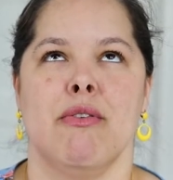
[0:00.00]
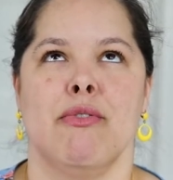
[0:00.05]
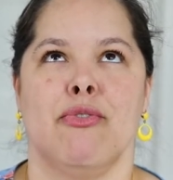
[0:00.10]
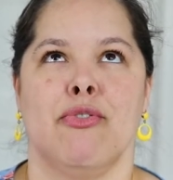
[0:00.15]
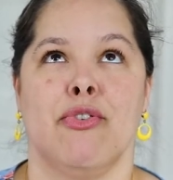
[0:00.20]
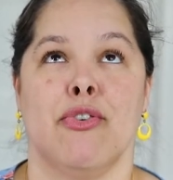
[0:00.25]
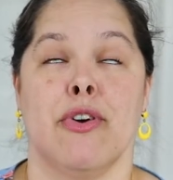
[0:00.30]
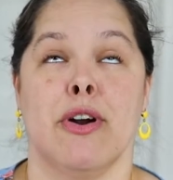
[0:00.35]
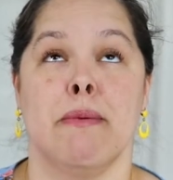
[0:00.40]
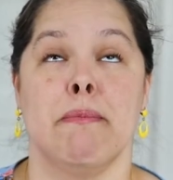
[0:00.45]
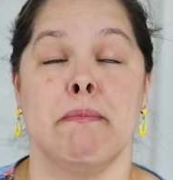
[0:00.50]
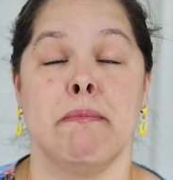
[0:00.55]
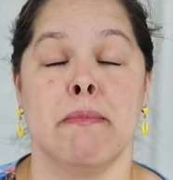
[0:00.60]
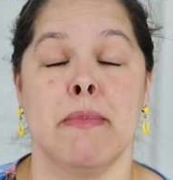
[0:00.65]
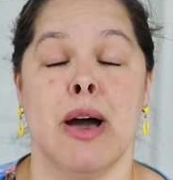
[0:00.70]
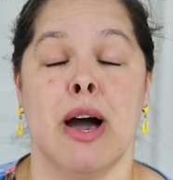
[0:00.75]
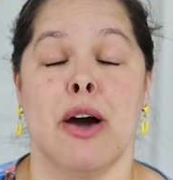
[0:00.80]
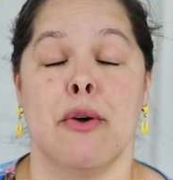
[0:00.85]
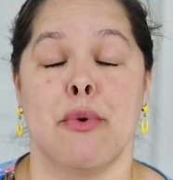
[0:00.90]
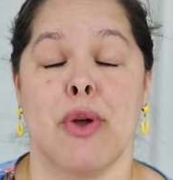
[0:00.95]
from
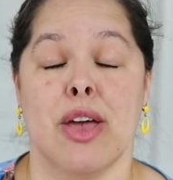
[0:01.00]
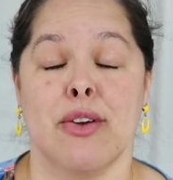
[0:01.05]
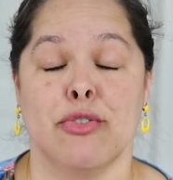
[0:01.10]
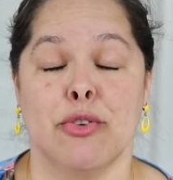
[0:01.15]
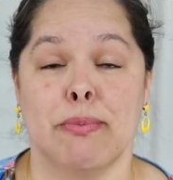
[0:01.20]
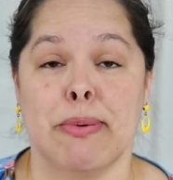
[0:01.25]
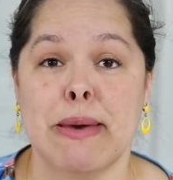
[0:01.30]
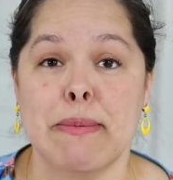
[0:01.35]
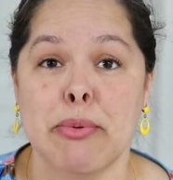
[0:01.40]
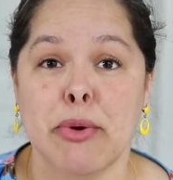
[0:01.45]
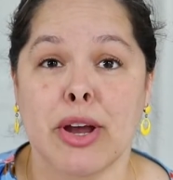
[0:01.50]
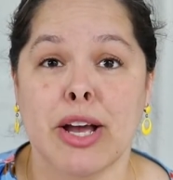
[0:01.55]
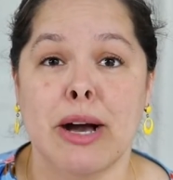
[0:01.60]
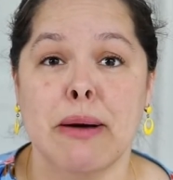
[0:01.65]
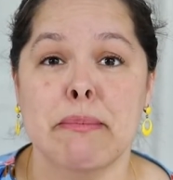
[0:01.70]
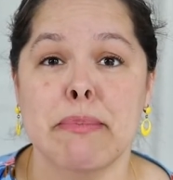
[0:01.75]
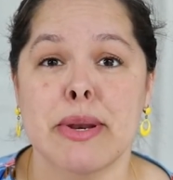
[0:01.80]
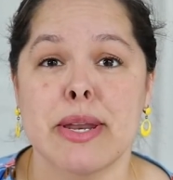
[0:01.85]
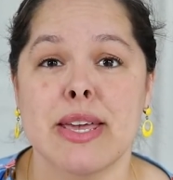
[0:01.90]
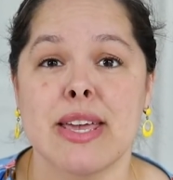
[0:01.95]
uh, Rifle Paper
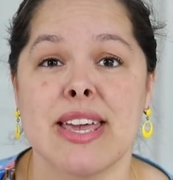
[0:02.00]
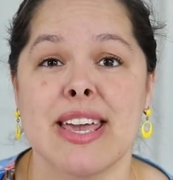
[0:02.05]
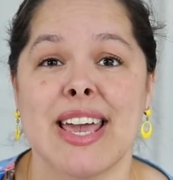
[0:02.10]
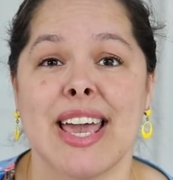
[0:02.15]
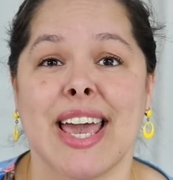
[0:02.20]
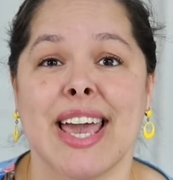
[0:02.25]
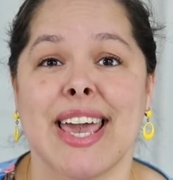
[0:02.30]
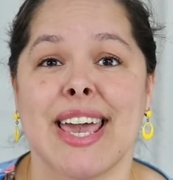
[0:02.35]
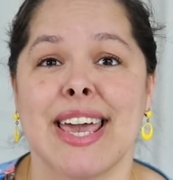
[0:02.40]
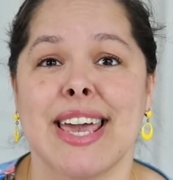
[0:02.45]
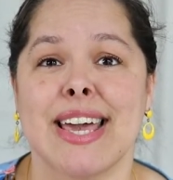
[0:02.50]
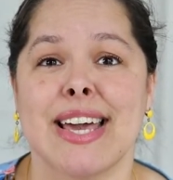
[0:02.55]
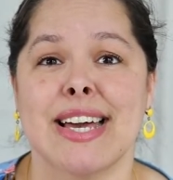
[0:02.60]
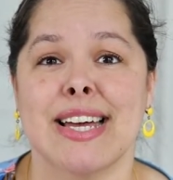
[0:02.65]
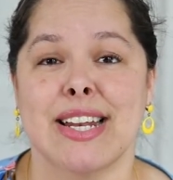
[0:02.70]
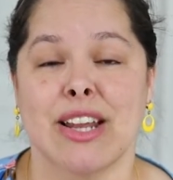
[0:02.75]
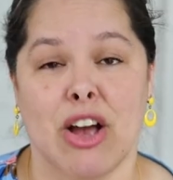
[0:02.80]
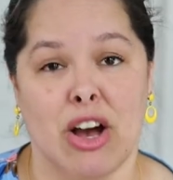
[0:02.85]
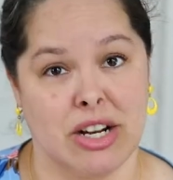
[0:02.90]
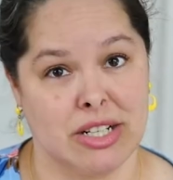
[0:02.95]
Company
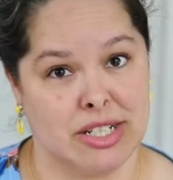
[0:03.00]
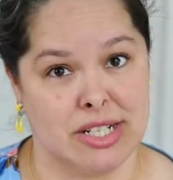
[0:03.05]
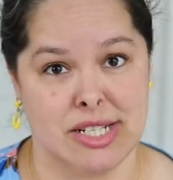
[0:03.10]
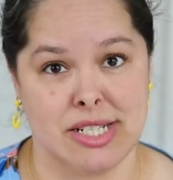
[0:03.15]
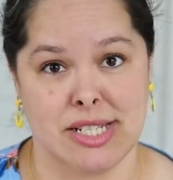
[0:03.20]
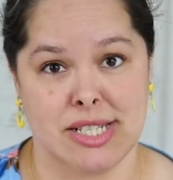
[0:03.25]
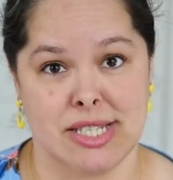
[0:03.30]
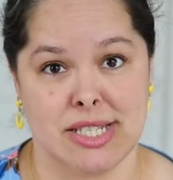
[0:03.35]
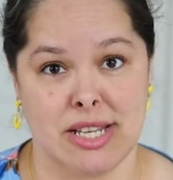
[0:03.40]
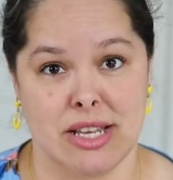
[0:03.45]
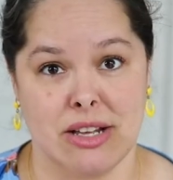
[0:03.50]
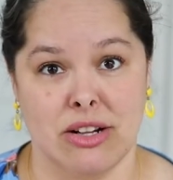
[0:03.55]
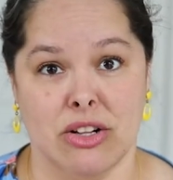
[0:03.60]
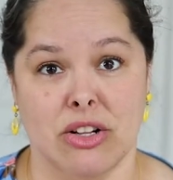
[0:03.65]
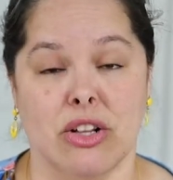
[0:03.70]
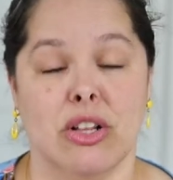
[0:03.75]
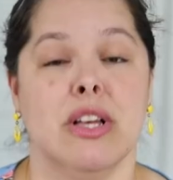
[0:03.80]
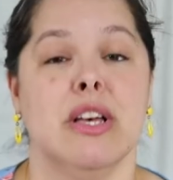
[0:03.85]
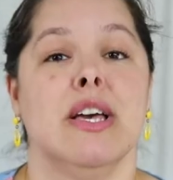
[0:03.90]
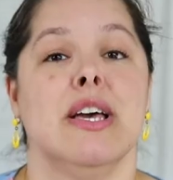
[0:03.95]
and Cotton and
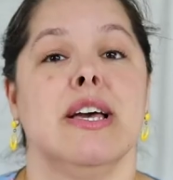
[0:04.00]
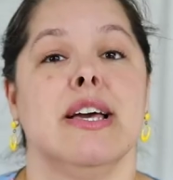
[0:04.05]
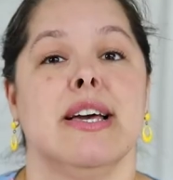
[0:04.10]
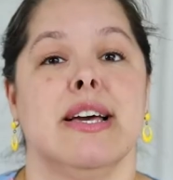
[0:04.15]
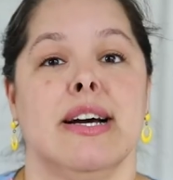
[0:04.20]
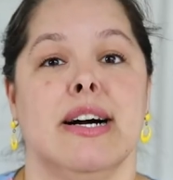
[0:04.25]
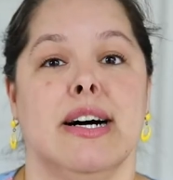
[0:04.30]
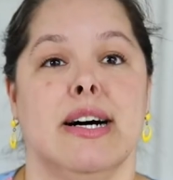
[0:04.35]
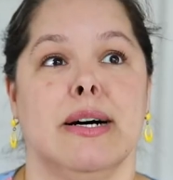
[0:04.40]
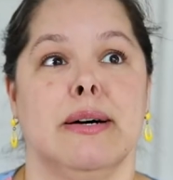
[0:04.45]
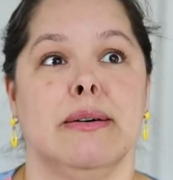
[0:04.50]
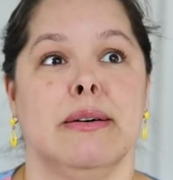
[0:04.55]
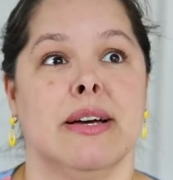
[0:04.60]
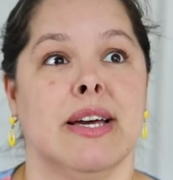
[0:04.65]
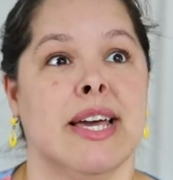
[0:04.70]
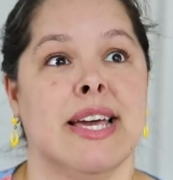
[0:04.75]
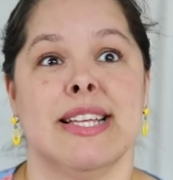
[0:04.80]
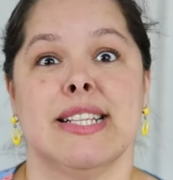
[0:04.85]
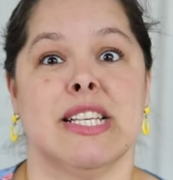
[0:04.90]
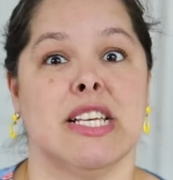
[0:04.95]
Steel uh,
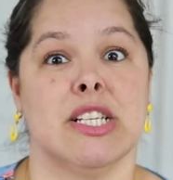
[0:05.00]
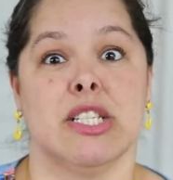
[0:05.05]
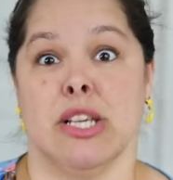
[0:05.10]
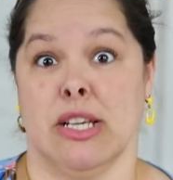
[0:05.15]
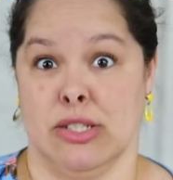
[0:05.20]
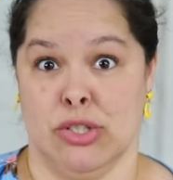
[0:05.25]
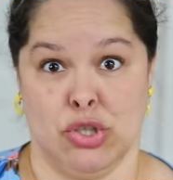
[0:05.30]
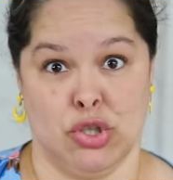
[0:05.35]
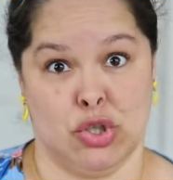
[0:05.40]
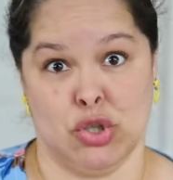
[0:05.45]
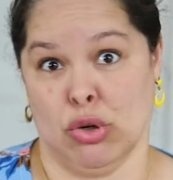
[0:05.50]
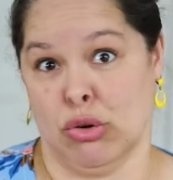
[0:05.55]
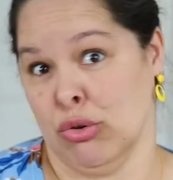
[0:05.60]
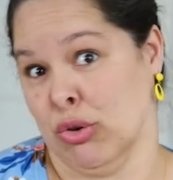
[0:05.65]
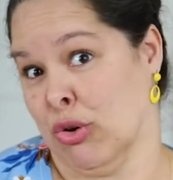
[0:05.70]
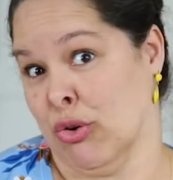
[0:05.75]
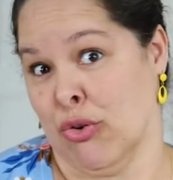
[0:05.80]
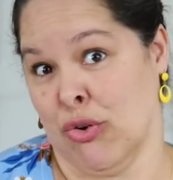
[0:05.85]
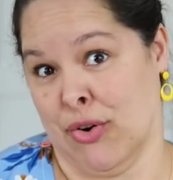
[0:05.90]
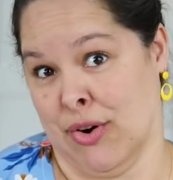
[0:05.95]
it, it's, it's just all
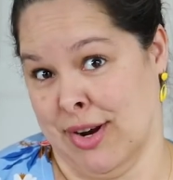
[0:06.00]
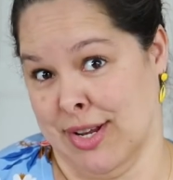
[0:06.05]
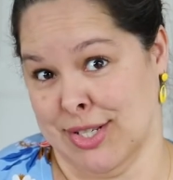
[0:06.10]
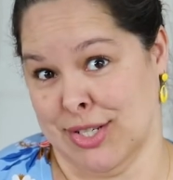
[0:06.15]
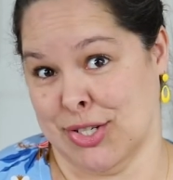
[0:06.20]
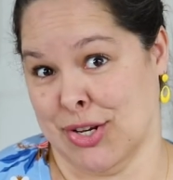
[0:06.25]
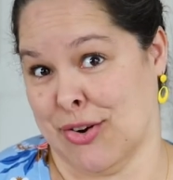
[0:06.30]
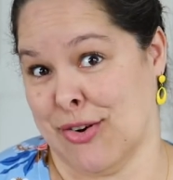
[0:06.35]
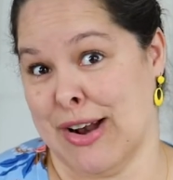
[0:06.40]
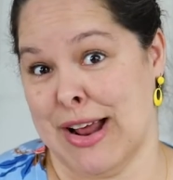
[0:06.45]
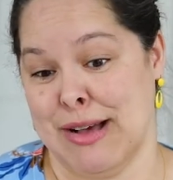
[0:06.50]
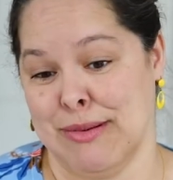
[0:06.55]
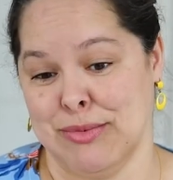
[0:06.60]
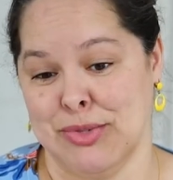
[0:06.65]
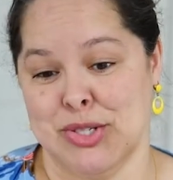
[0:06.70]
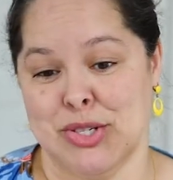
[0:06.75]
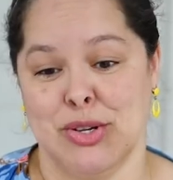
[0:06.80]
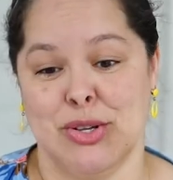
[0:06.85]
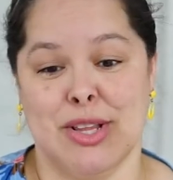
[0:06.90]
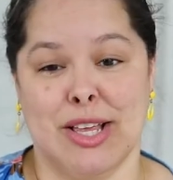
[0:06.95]
over Instagram.
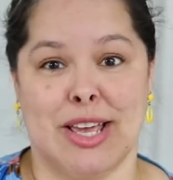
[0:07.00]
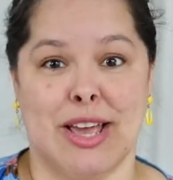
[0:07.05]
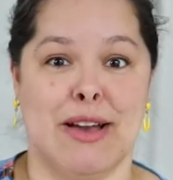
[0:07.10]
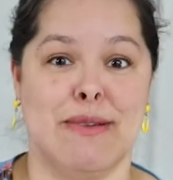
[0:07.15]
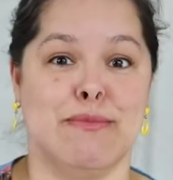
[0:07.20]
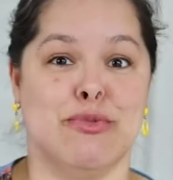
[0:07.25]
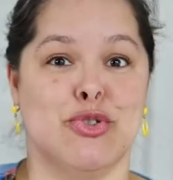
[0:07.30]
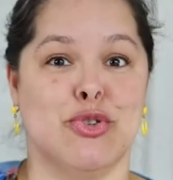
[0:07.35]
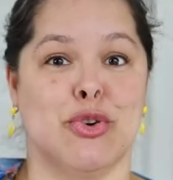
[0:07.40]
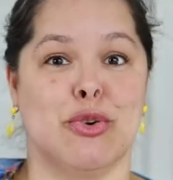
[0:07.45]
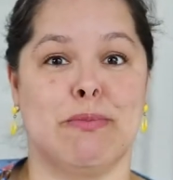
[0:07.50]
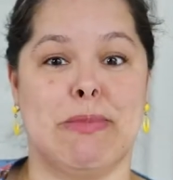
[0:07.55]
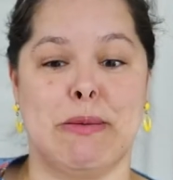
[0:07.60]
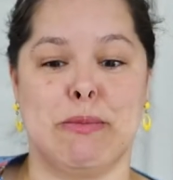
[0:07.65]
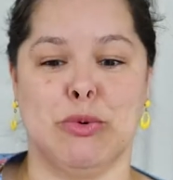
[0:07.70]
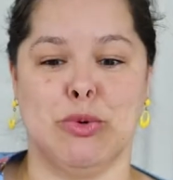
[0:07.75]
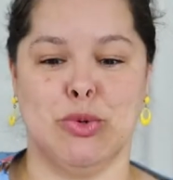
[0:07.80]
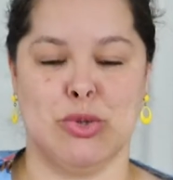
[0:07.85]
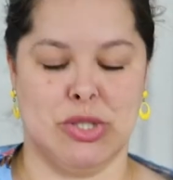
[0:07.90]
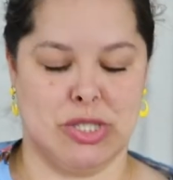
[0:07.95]
So like I'm sure
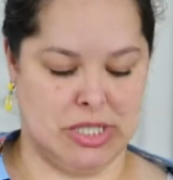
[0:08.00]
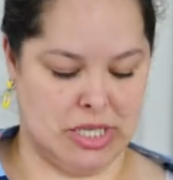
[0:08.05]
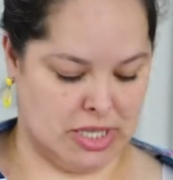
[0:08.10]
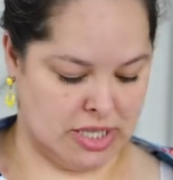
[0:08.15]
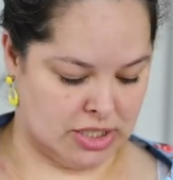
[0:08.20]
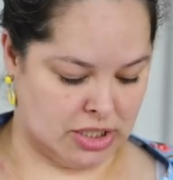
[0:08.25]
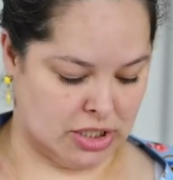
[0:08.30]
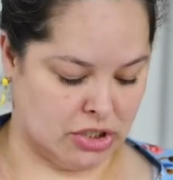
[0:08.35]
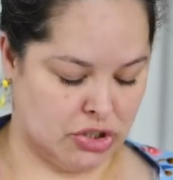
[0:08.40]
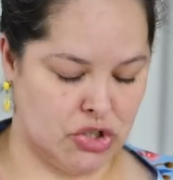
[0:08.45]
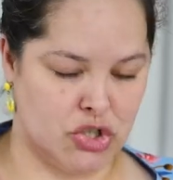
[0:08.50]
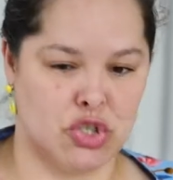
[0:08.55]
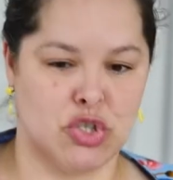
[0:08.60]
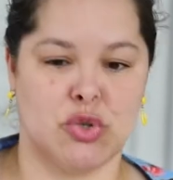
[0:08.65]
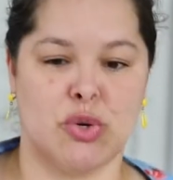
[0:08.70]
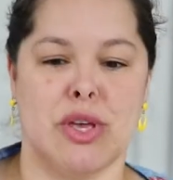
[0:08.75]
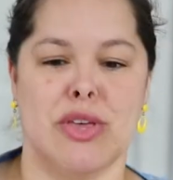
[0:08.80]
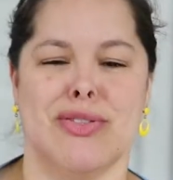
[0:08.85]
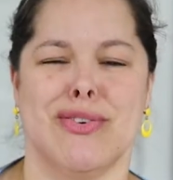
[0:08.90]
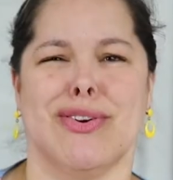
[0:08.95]
people who see this on the
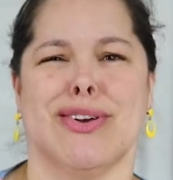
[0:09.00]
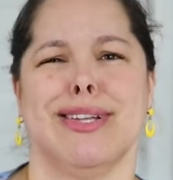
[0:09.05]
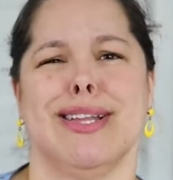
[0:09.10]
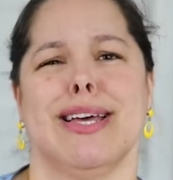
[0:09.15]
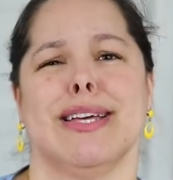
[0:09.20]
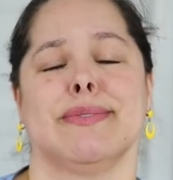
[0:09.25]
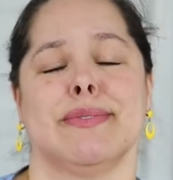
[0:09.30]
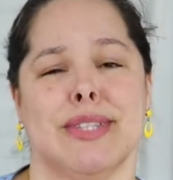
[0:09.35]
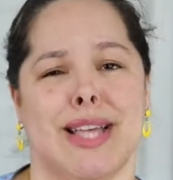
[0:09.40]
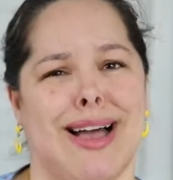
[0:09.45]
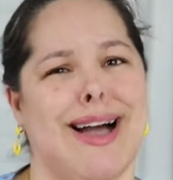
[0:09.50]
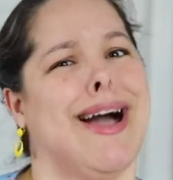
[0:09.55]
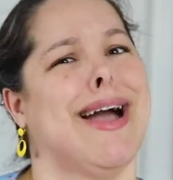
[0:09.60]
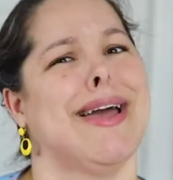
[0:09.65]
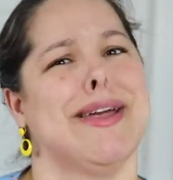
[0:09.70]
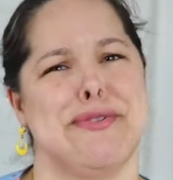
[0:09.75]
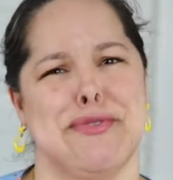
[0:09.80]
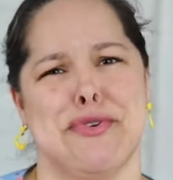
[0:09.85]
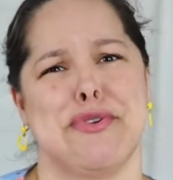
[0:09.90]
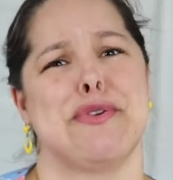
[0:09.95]
street, they're like,
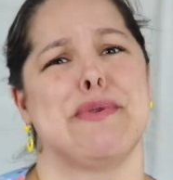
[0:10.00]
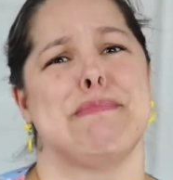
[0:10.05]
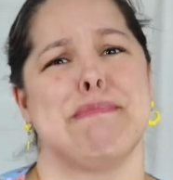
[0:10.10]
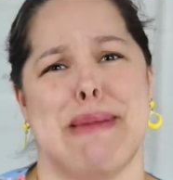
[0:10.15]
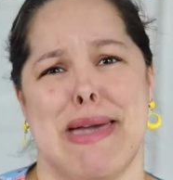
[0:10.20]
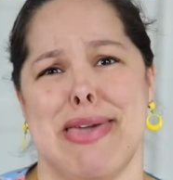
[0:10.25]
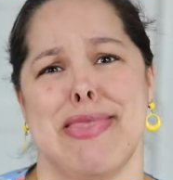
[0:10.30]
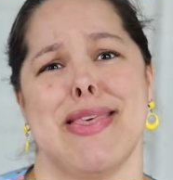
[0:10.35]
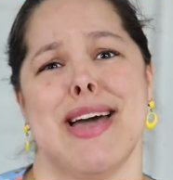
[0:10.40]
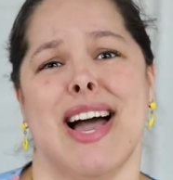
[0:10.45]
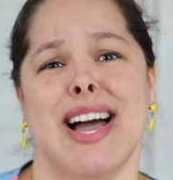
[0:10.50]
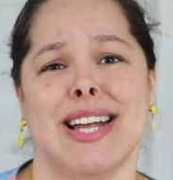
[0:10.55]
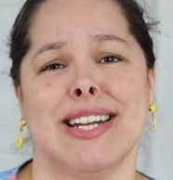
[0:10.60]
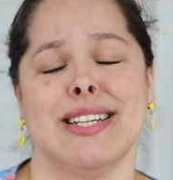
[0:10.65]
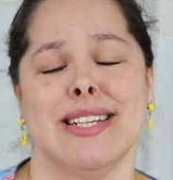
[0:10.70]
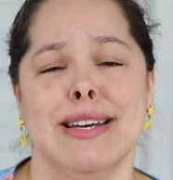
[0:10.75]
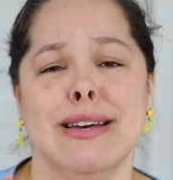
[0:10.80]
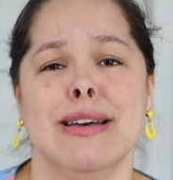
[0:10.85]
I know you made that.